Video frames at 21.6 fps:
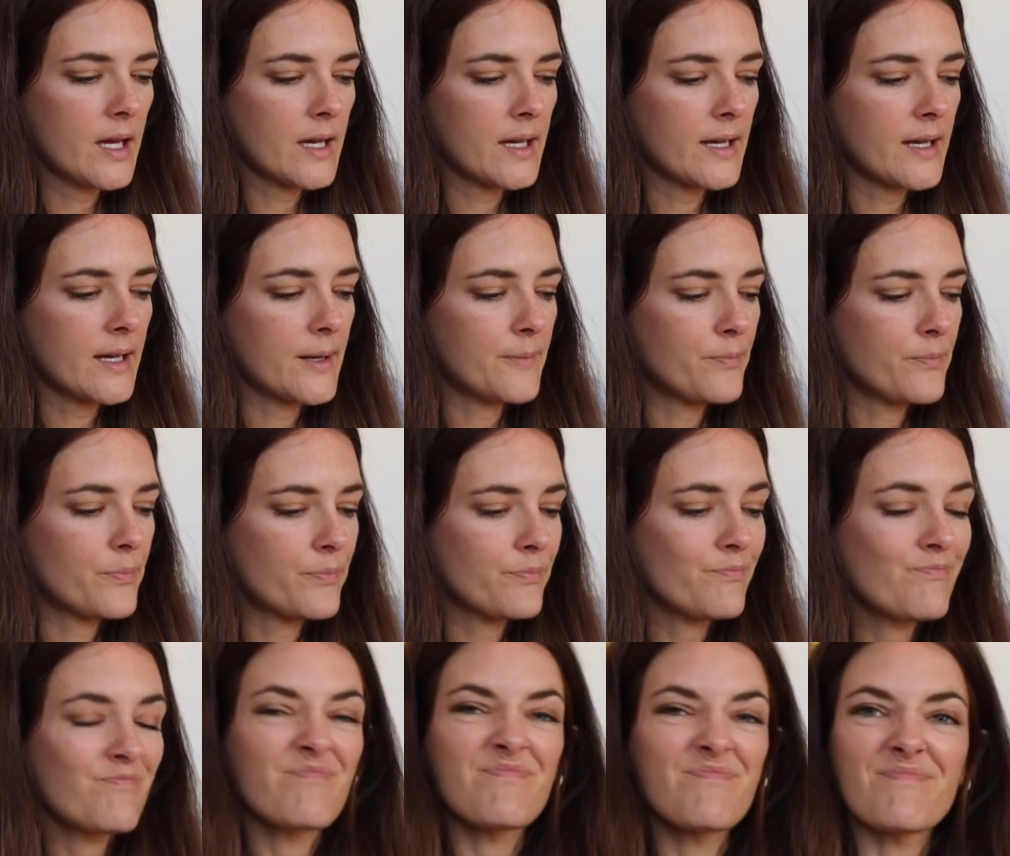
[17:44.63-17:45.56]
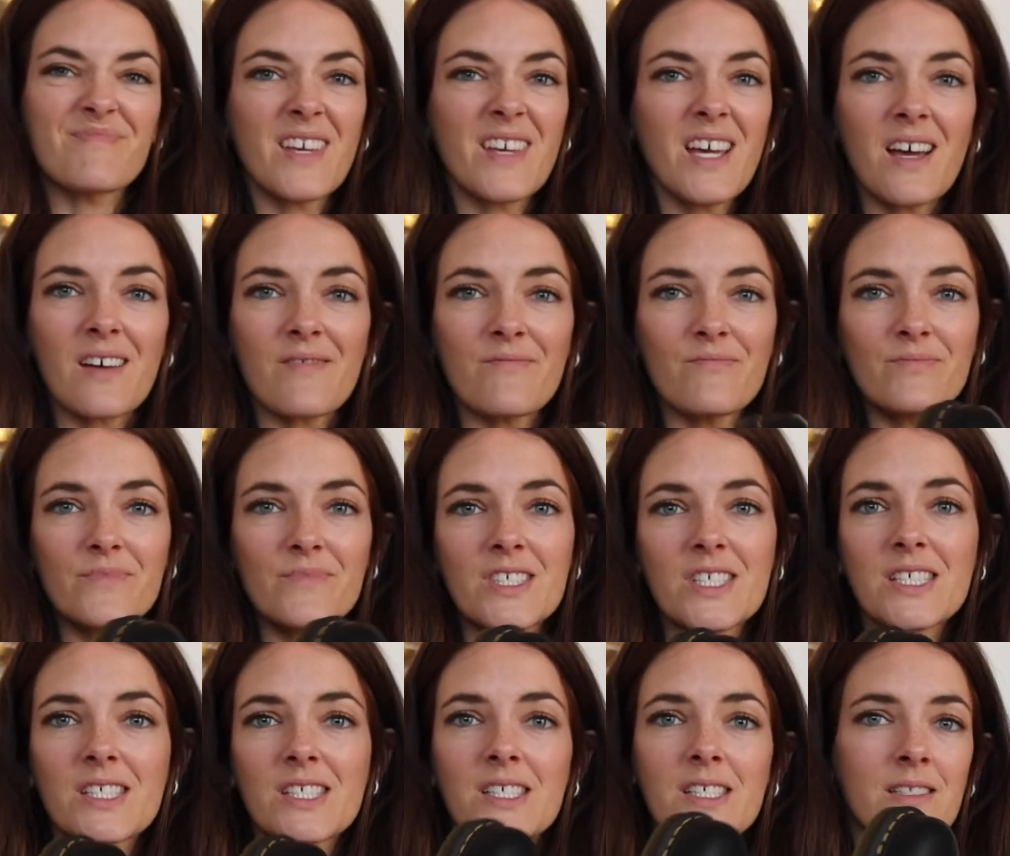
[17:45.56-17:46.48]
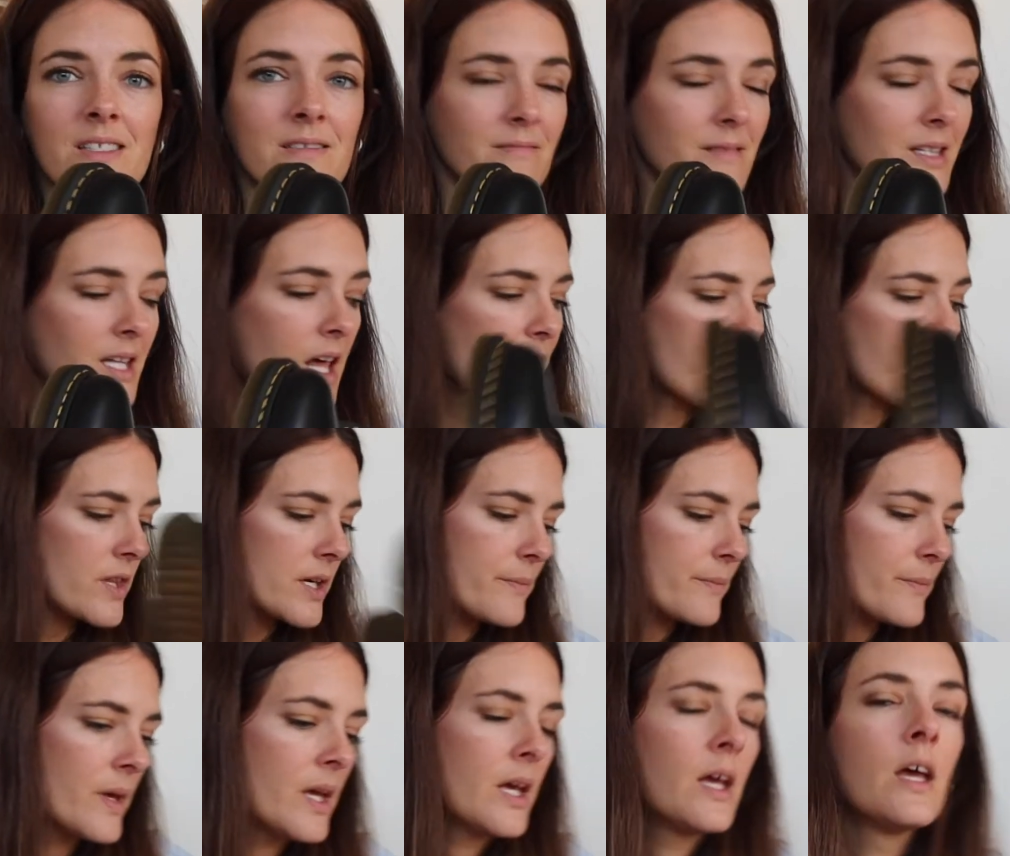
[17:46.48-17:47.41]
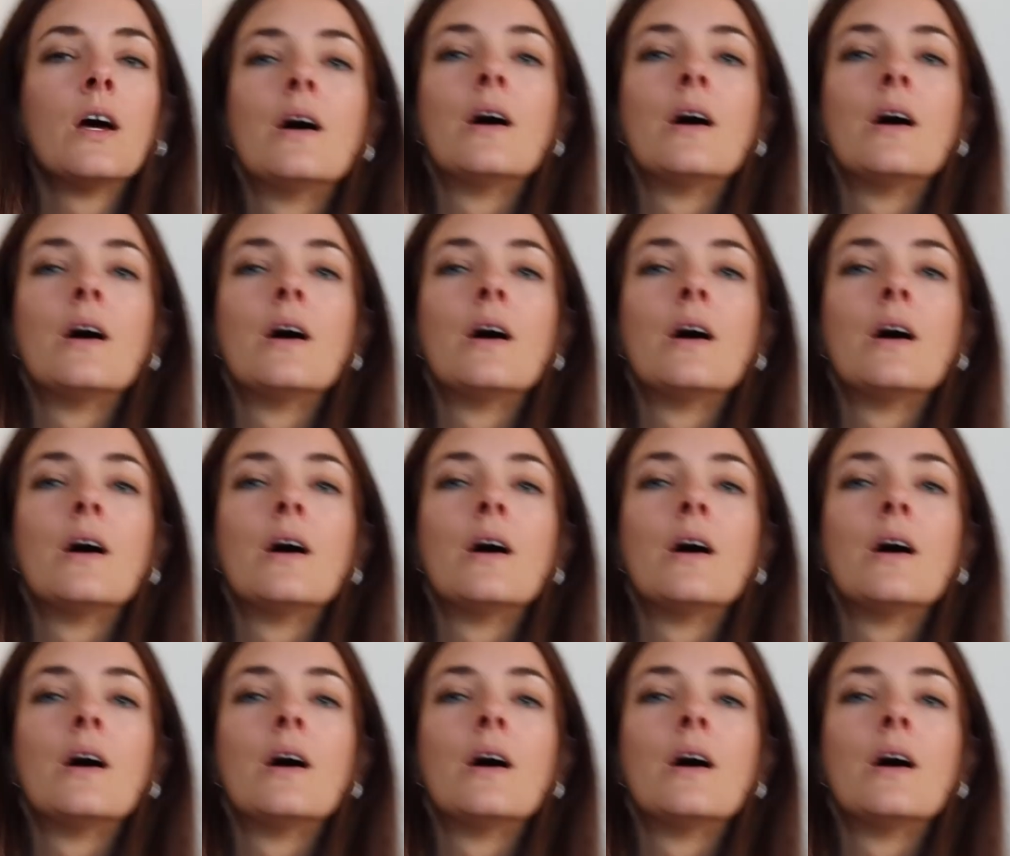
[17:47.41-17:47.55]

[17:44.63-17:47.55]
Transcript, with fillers: Um, yeah, just love them.